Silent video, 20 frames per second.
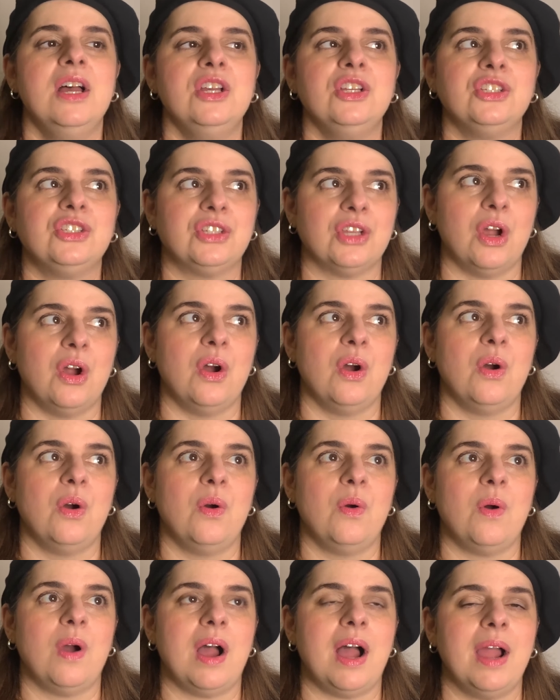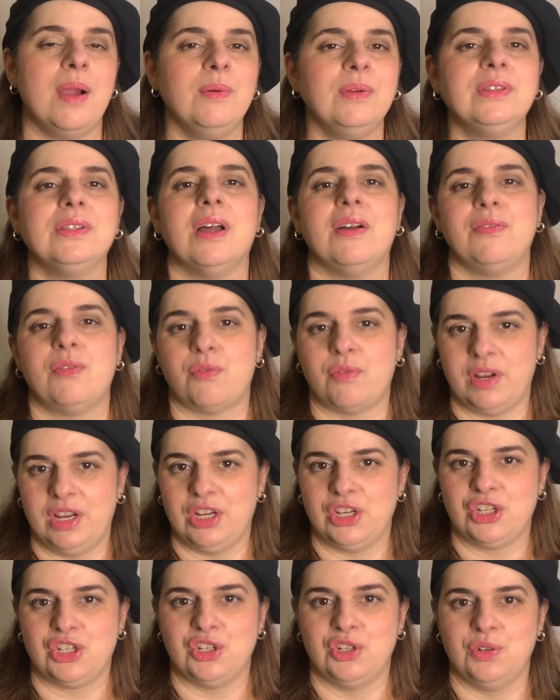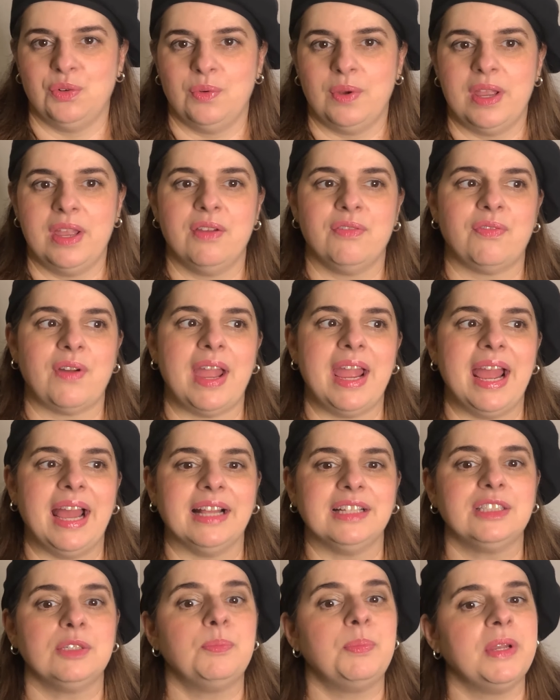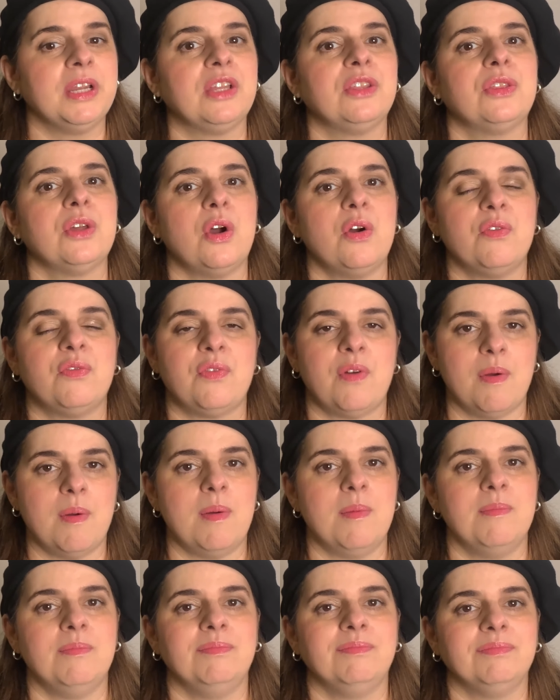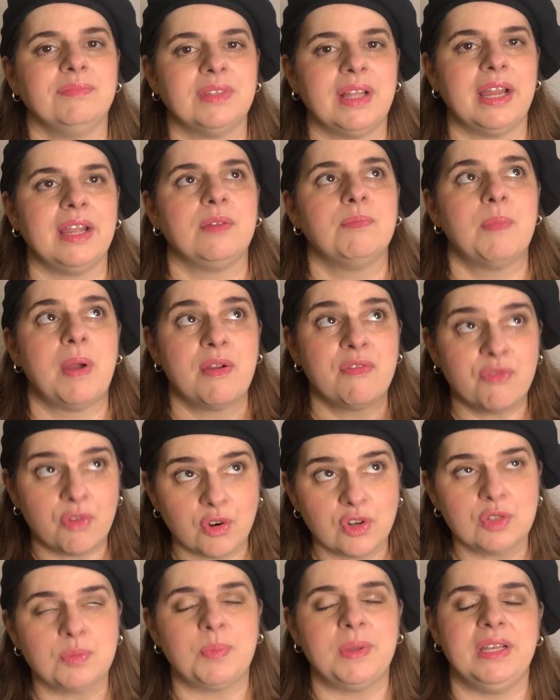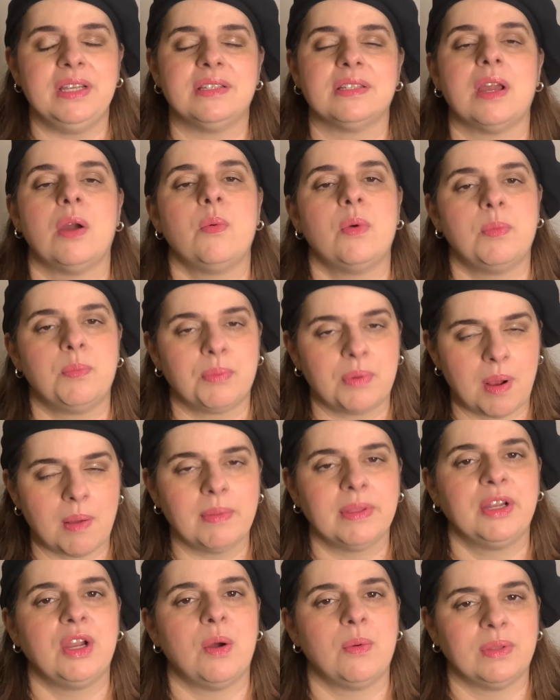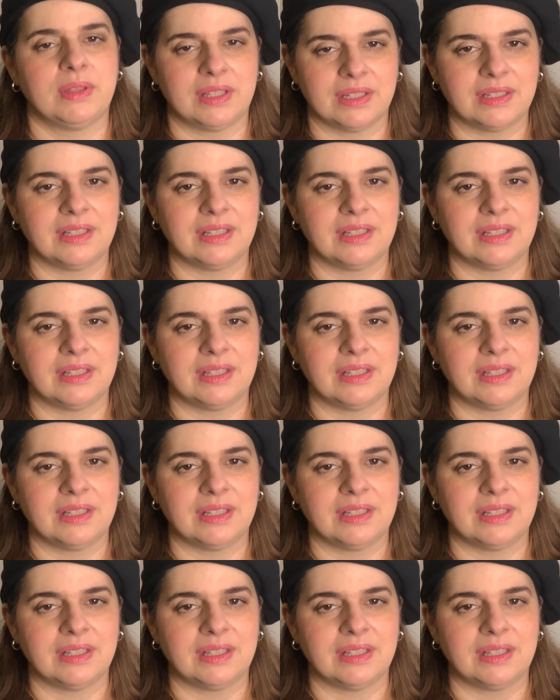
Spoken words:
So I would love a reissue. If I had to pick though from like my first piece, I would probably go with the